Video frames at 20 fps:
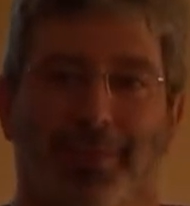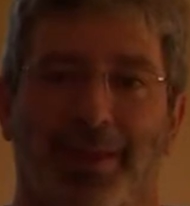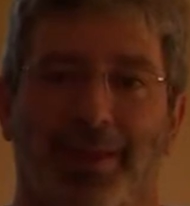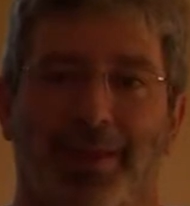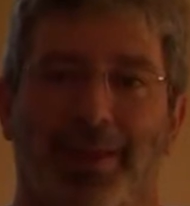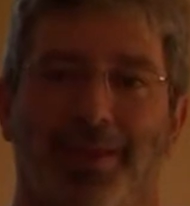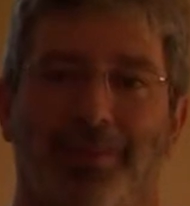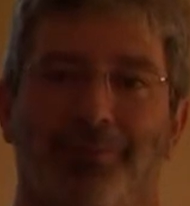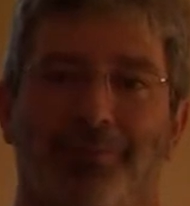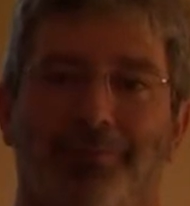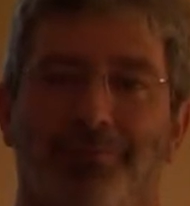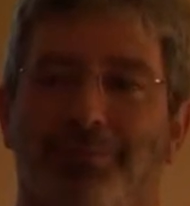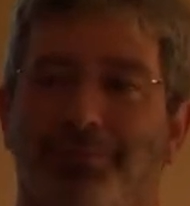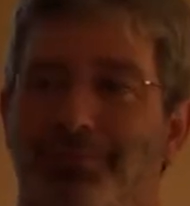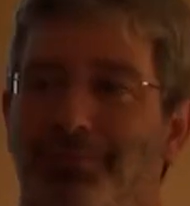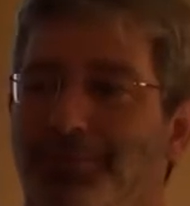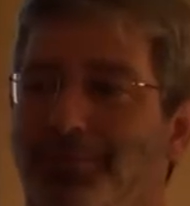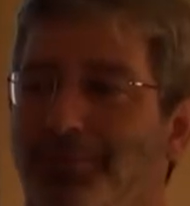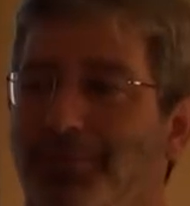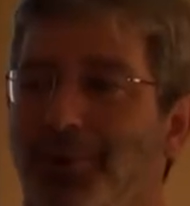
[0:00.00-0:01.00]
And
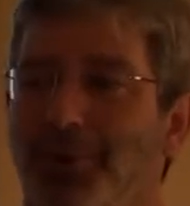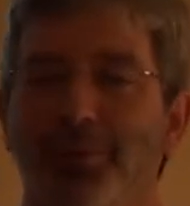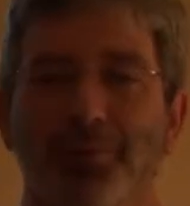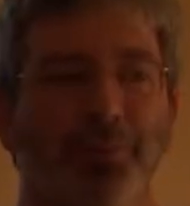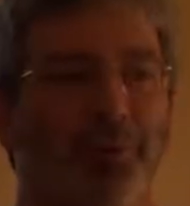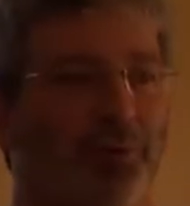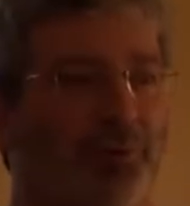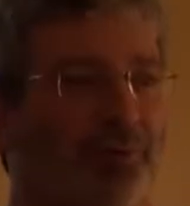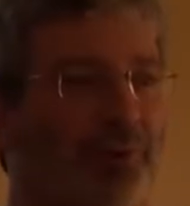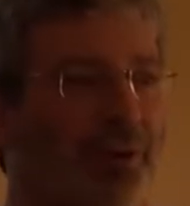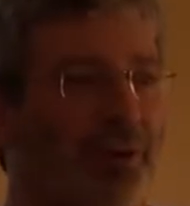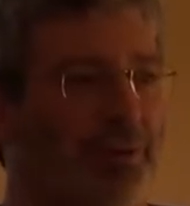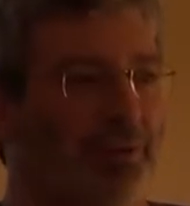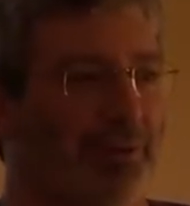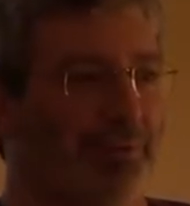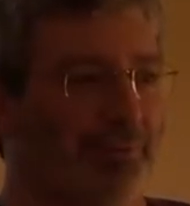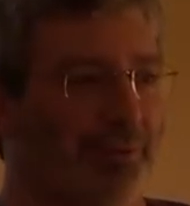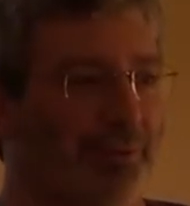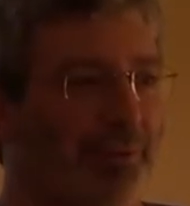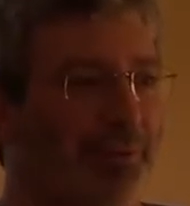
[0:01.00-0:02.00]
almost all
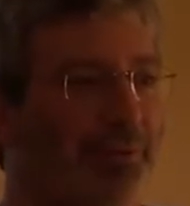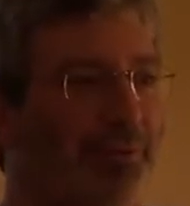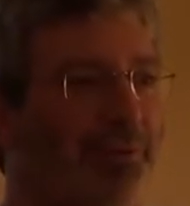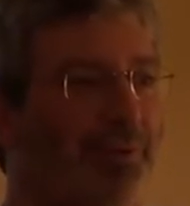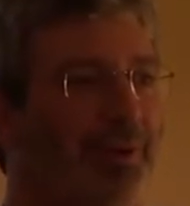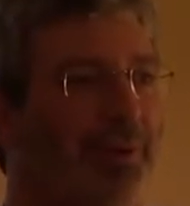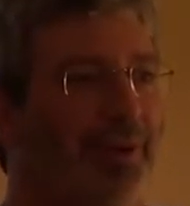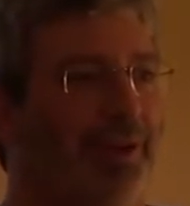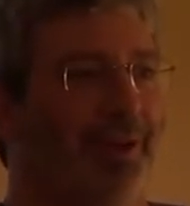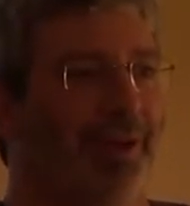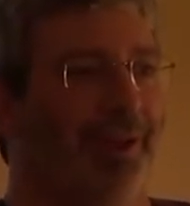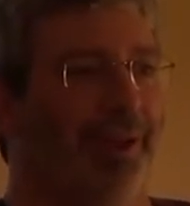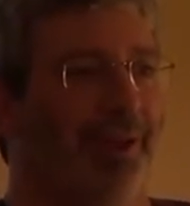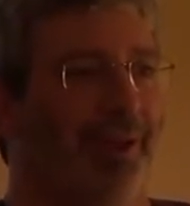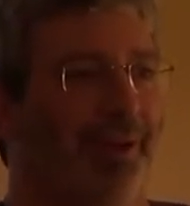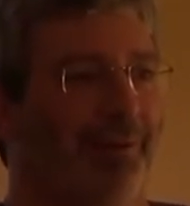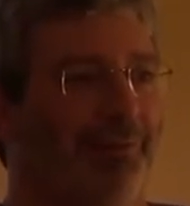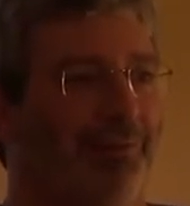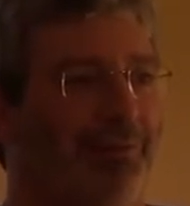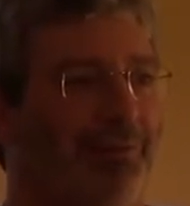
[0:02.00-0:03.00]
of you
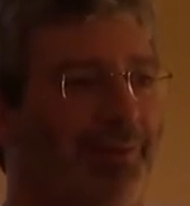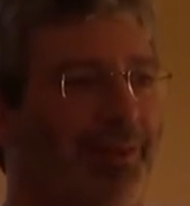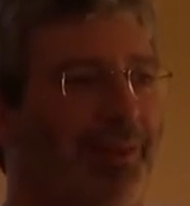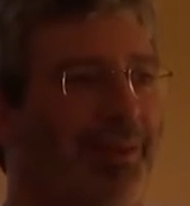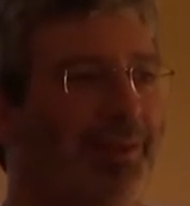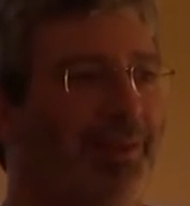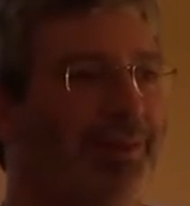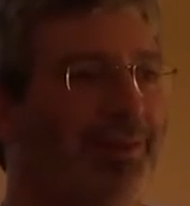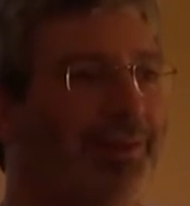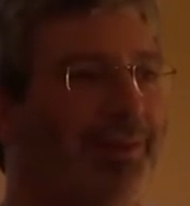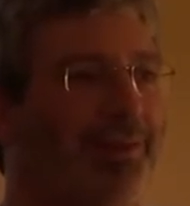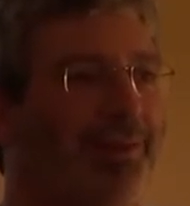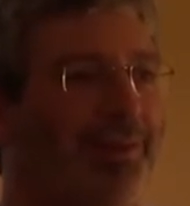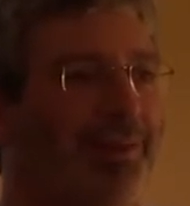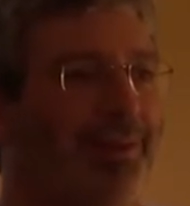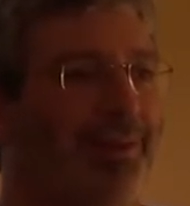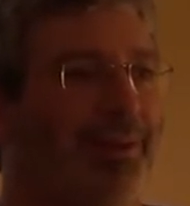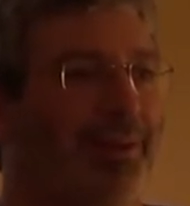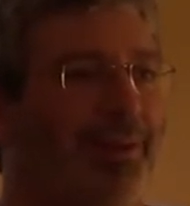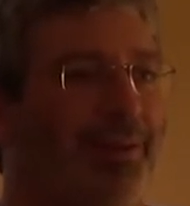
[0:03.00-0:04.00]
have seen
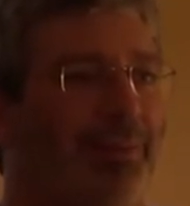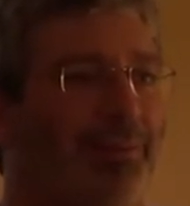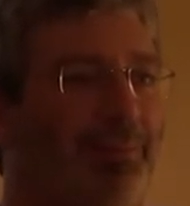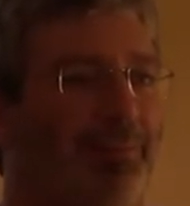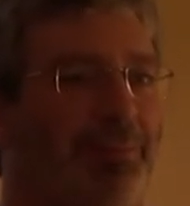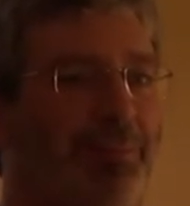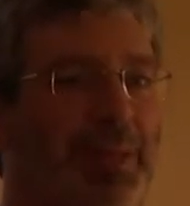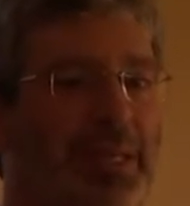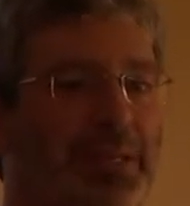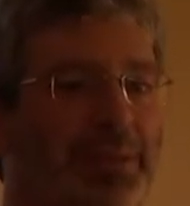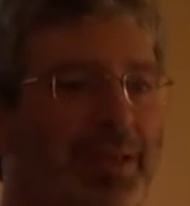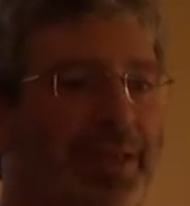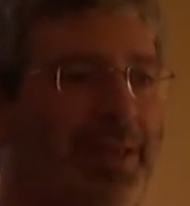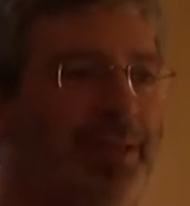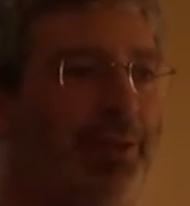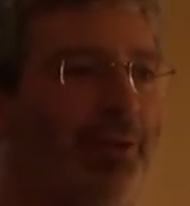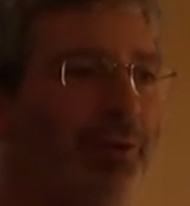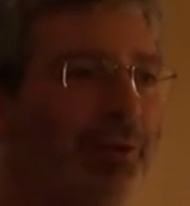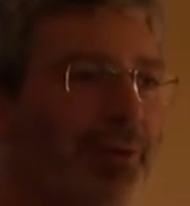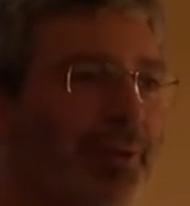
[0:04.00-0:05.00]
me
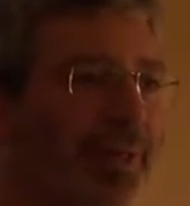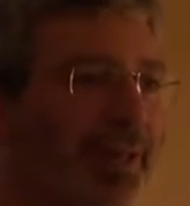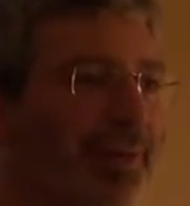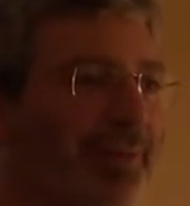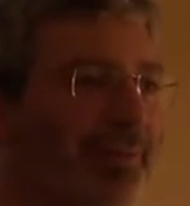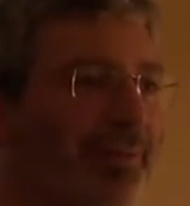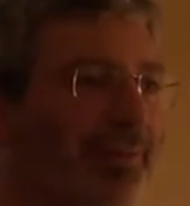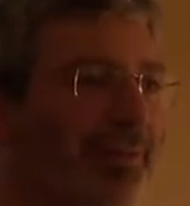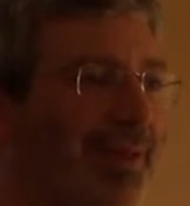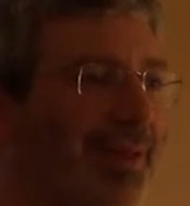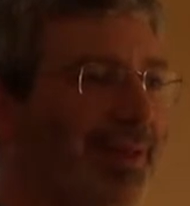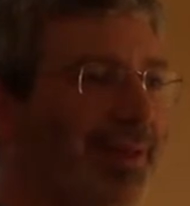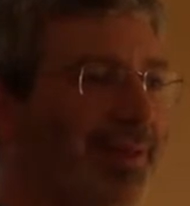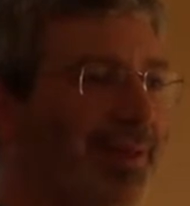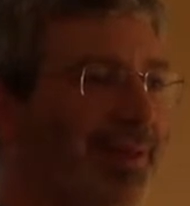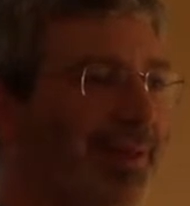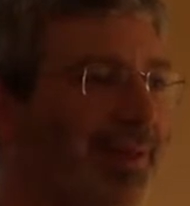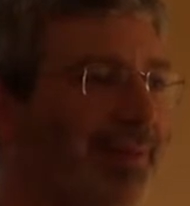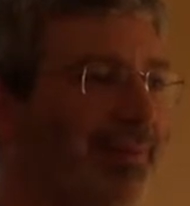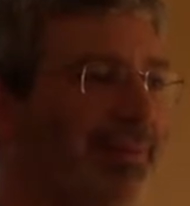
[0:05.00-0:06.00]
take your data set
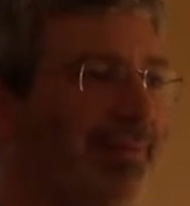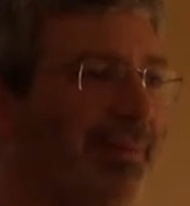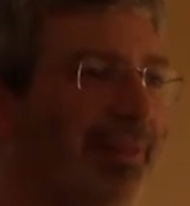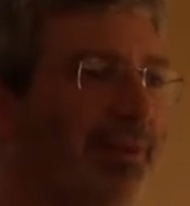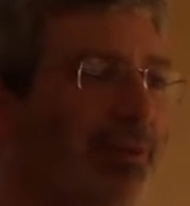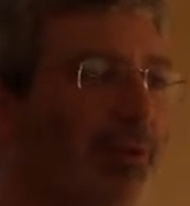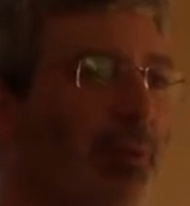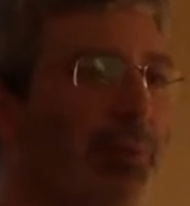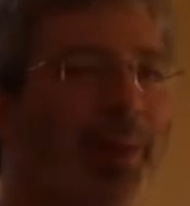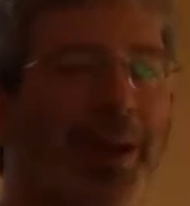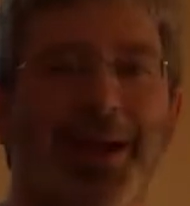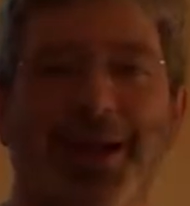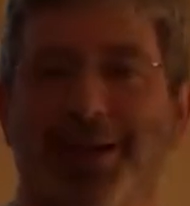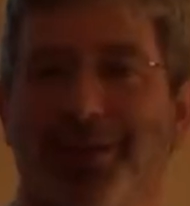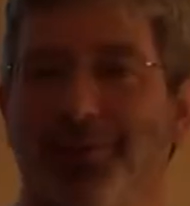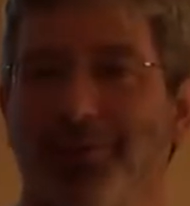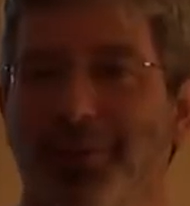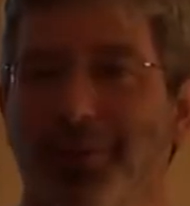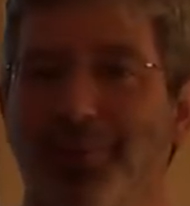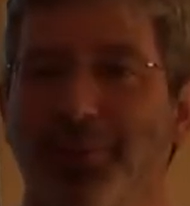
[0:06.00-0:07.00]
and send you back
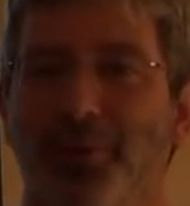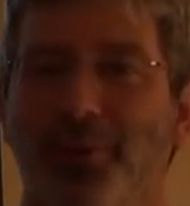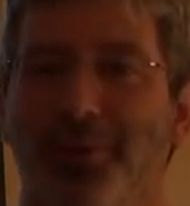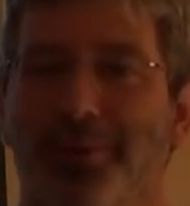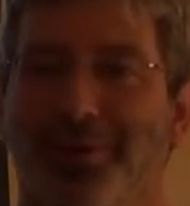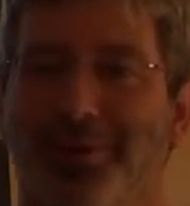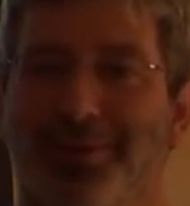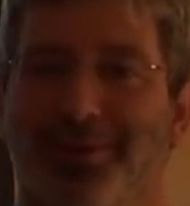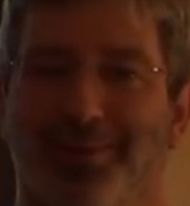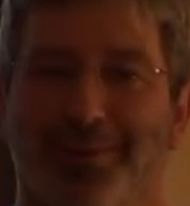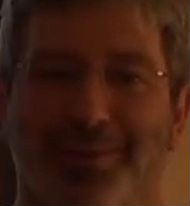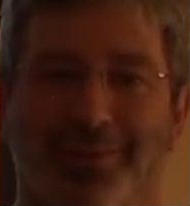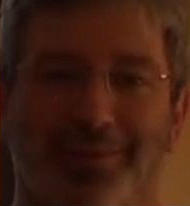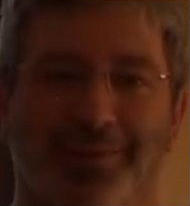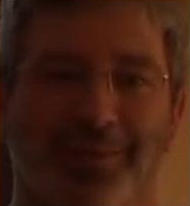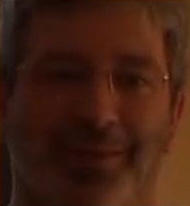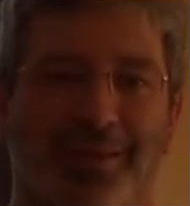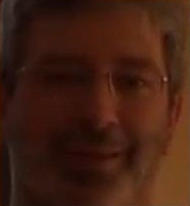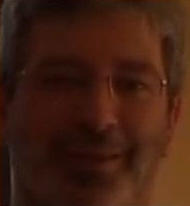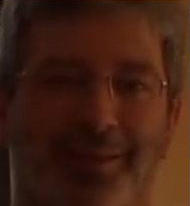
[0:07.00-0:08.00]
a report that
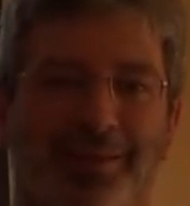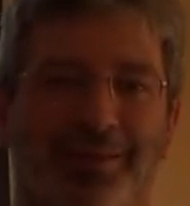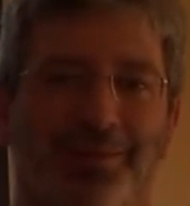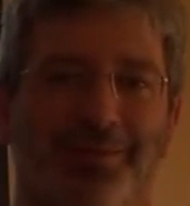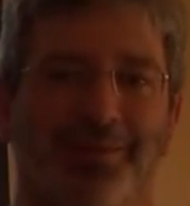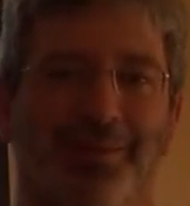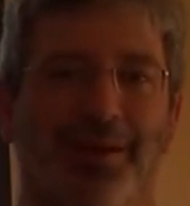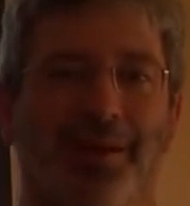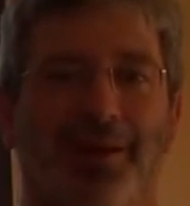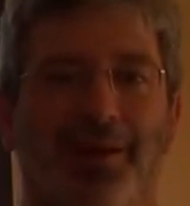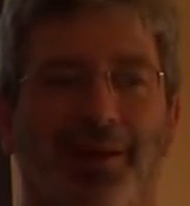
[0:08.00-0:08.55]
says,